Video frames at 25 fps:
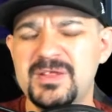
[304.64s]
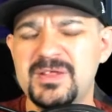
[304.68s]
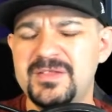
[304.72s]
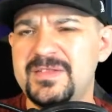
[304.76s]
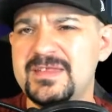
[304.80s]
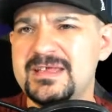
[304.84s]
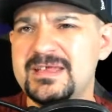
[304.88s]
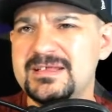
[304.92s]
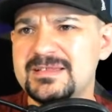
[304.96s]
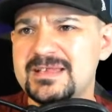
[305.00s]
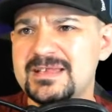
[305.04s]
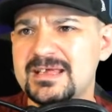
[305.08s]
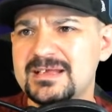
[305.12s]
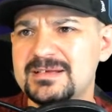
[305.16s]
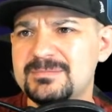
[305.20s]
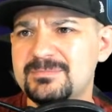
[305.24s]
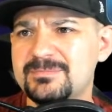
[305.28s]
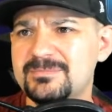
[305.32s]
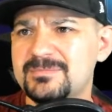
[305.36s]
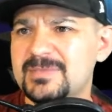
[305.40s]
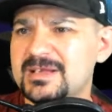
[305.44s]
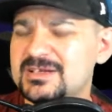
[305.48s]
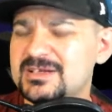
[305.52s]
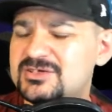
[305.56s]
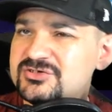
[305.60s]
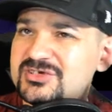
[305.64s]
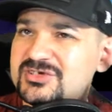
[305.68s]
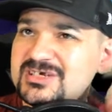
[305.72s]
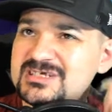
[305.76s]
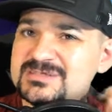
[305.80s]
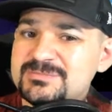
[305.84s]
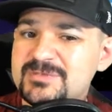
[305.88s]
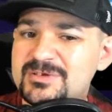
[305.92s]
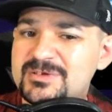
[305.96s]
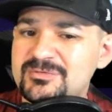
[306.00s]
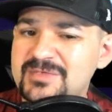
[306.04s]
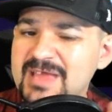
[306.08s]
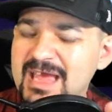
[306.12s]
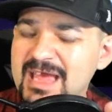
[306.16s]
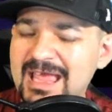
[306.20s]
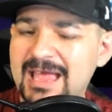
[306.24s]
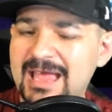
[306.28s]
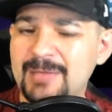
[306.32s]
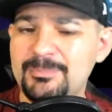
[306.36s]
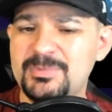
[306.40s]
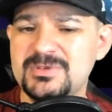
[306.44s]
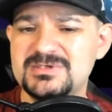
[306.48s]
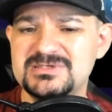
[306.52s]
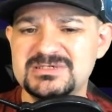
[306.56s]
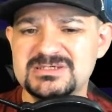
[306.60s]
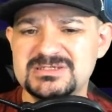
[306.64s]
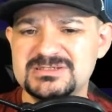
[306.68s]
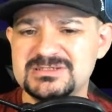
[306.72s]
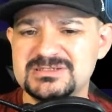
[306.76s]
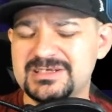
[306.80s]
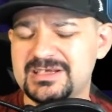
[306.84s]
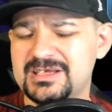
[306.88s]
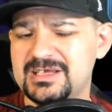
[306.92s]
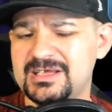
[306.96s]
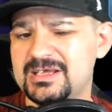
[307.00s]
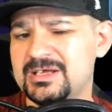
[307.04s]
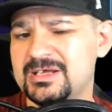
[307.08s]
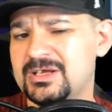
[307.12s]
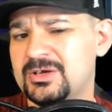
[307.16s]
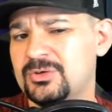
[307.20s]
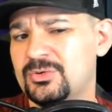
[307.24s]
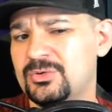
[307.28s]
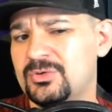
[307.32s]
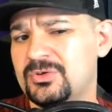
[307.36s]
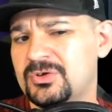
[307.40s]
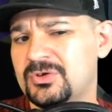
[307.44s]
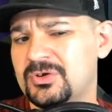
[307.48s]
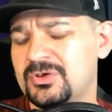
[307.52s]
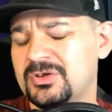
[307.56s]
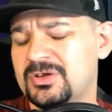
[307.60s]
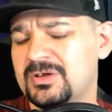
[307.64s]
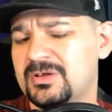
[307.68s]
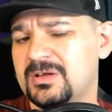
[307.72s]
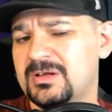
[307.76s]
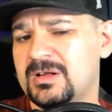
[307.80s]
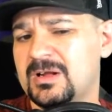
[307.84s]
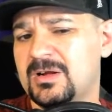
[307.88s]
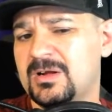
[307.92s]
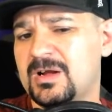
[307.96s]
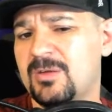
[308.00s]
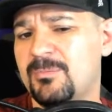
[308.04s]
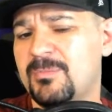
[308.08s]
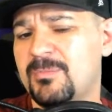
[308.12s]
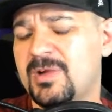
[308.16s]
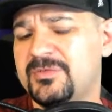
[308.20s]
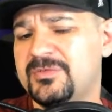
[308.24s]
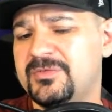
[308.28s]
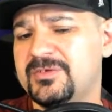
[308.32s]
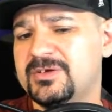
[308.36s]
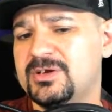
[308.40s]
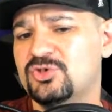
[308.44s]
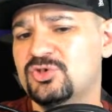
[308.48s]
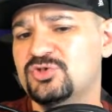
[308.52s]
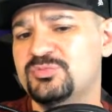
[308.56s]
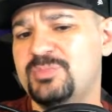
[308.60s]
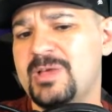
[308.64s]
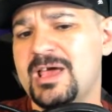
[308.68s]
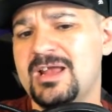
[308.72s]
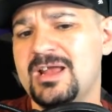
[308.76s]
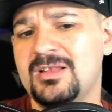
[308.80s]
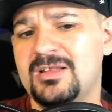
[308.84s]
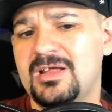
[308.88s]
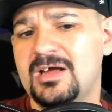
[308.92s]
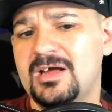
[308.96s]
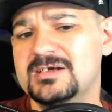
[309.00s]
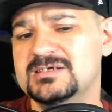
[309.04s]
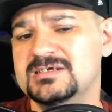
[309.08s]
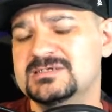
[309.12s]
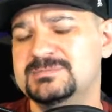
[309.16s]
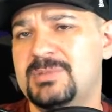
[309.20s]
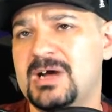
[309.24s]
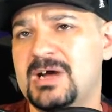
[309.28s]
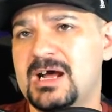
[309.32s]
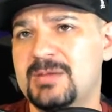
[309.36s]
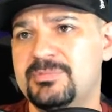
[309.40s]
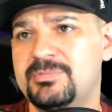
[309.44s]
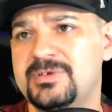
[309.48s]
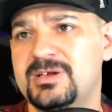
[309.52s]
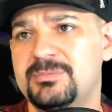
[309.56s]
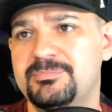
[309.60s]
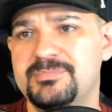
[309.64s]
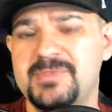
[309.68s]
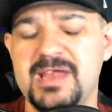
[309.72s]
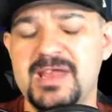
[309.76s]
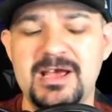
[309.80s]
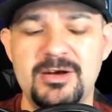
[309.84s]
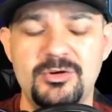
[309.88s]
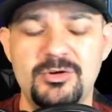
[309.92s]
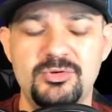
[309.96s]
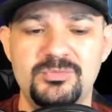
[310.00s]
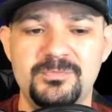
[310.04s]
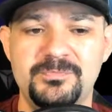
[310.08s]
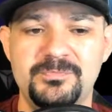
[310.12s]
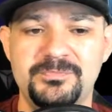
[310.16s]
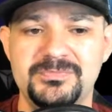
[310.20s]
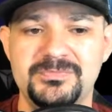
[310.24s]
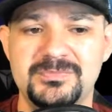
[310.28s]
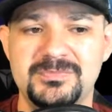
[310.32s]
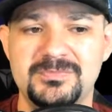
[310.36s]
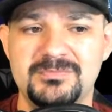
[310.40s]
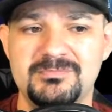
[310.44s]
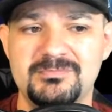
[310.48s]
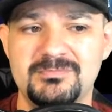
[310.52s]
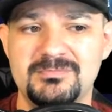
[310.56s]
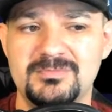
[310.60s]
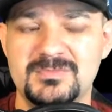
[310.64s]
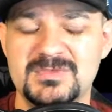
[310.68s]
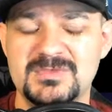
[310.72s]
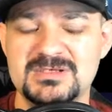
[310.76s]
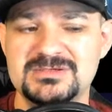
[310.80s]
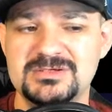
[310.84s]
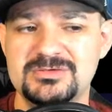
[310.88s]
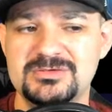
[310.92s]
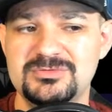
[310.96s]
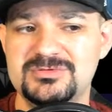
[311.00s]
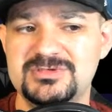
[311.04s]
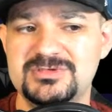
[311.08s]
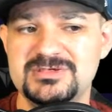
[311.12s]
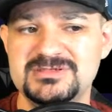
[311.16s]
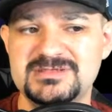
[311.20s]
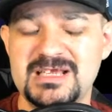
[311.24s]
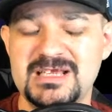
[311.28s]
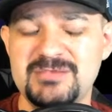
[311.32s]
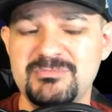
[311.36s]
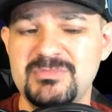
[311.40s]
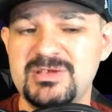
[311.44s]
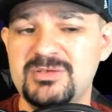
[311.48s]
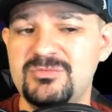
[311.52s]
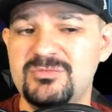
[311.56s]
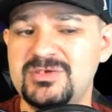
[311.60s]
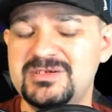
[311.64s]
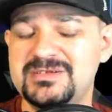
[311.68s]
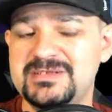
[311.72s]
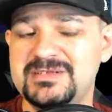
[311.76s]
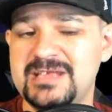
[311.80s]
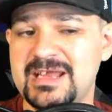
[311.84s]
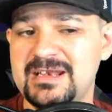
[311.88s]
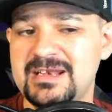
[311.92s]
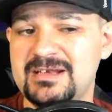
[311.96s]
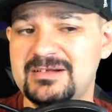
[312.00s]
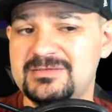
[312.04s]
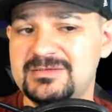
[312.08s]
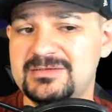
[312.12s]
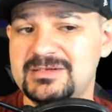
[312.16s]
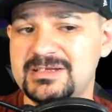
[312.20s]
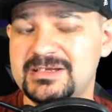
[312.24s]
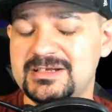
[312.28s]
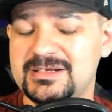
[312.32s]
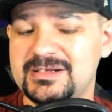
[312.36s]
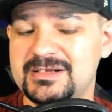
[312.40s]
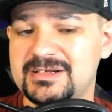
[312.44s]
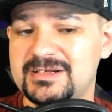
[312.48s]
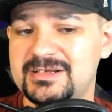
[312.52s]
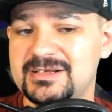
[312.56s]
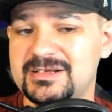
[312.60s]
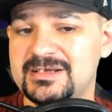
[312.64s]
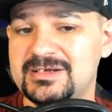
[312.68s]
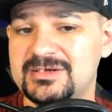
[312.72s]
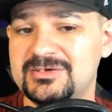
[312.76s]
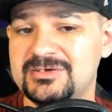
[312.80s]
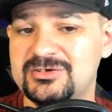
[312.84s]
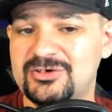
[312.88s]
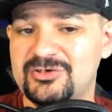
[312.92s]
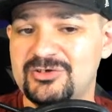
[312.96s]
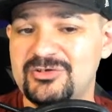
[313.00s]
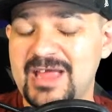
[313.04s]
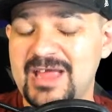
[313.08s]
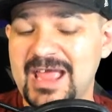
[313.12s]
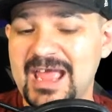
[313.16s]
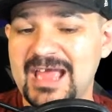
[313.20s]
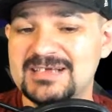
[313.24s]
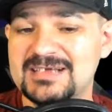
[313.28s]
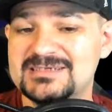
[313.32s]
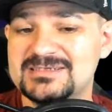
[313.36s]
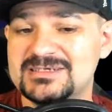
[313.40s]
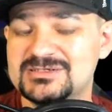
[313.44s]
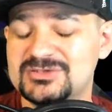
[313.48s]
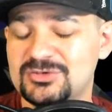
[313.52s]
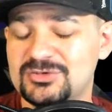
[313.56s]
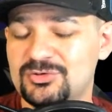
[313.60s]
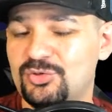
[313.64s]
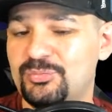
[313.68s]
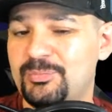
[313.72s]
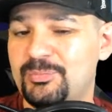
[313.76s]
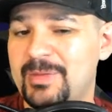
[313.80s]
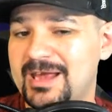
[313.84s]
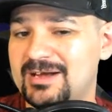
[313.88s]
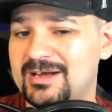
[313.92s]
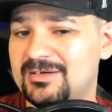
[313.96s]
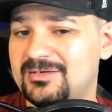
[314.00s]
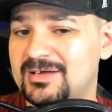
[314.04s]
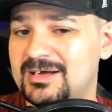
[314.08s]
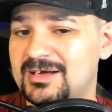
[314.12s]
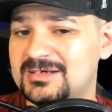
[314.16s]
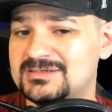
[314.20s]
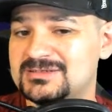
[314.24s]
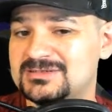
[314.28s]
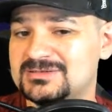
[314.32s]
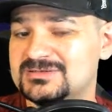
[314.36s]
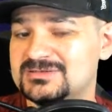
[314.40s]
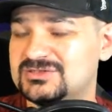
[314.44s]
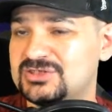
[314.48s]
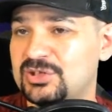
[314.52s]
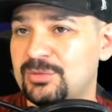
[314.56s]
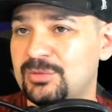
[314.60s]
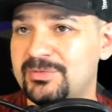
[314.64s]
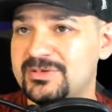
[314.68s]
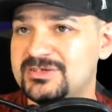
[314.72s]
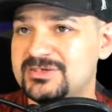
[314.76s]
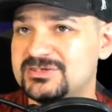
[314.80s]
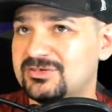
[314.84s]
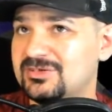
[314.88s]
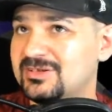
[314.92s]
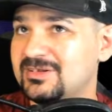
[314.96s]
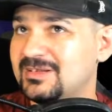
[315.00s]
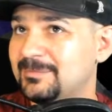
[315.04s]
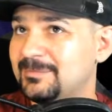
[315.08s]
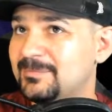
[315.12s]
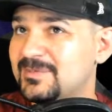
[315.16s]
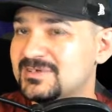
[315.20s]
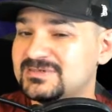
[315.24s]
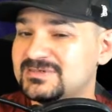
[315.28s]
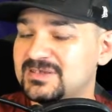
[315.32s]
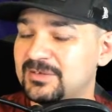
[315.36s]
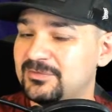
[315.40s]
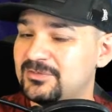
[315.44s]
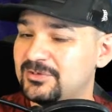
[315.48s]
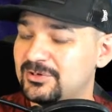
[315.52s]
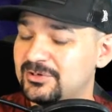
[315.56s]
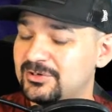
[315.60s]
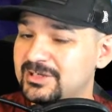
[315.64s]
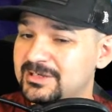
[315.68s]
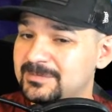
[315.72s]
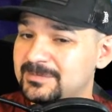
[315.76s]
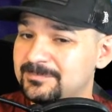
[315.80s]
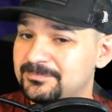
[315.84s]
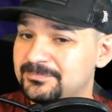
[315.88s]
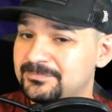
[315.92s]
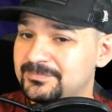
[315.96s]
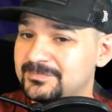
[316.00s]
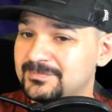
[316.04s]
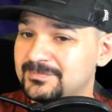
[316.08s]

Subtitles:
But the thing that intrigues me when that happens is a month ago's battle log is popping up now. So does that mean we technically could access old battle logs and Scopely's only limits to 30?